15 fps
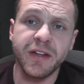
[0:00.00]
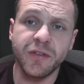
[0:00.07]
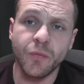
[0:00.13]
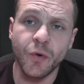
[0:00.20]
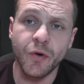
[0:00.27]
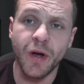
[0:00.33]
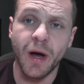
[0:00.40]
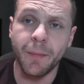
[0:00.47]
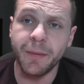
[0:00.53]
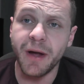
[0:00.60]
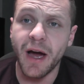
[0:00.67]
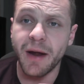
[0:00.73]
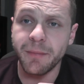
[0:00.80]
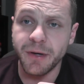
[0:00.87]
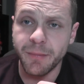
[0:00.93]
He's the one who helped
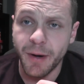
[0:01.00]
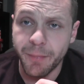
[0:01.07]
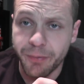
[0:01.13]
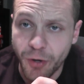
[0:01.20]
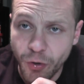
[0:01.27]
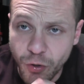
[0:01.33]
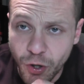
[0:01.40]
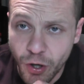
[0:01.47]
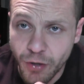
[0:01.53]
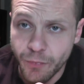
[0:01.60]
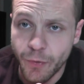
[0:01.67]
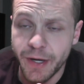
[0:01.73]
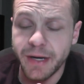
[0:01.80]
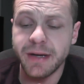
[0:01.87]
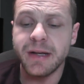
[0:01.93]
guide me to my pro
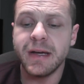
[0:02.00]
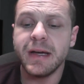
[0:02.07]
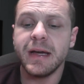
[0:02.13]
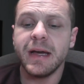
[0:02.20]
card win,